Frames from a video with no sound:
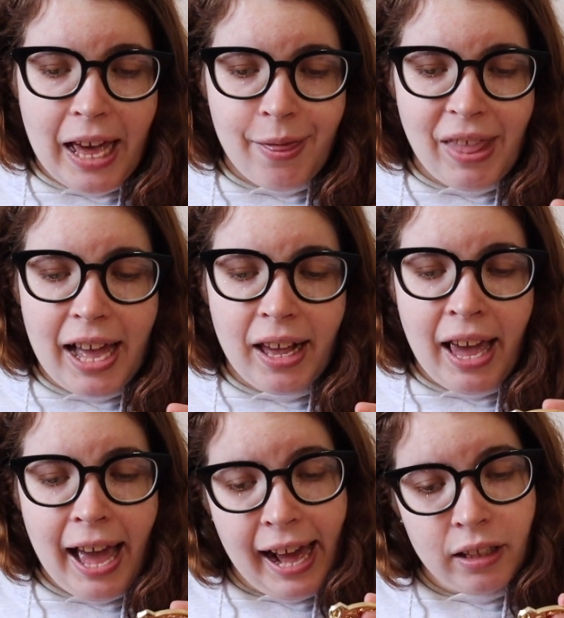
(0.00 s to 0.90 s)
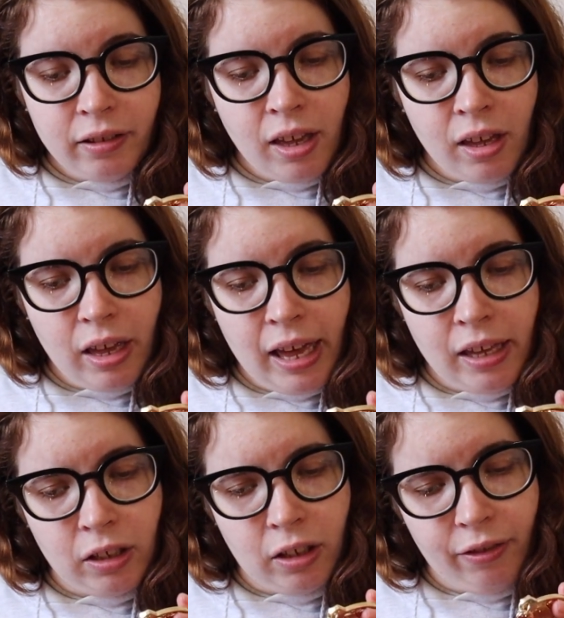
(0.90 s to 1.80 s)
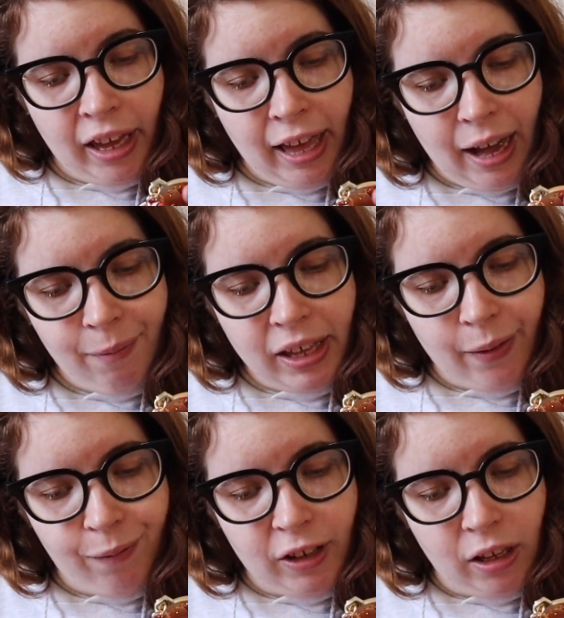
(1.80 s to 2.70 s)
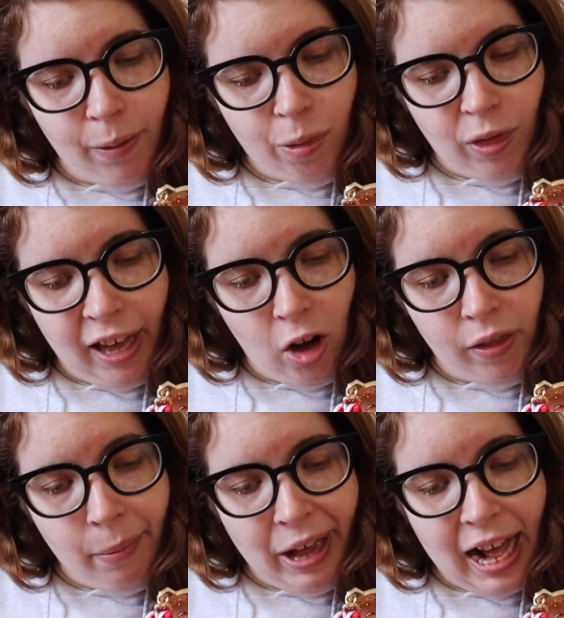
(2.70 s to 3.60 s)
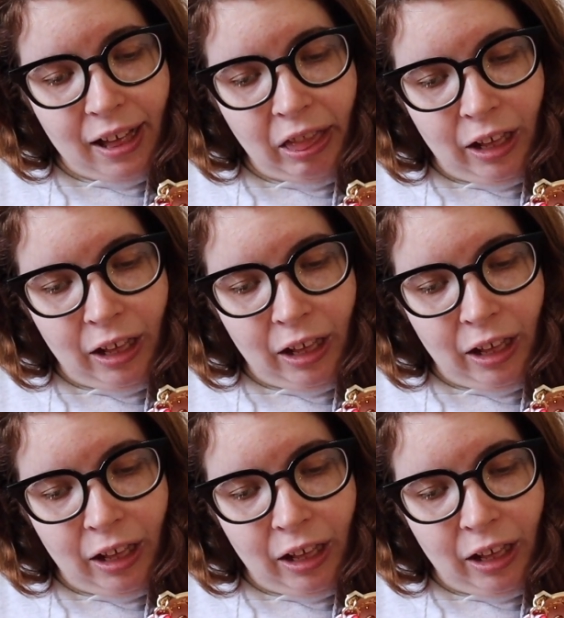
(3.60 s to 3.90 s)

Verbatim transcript: And then it actually is, they have a different thing on the back.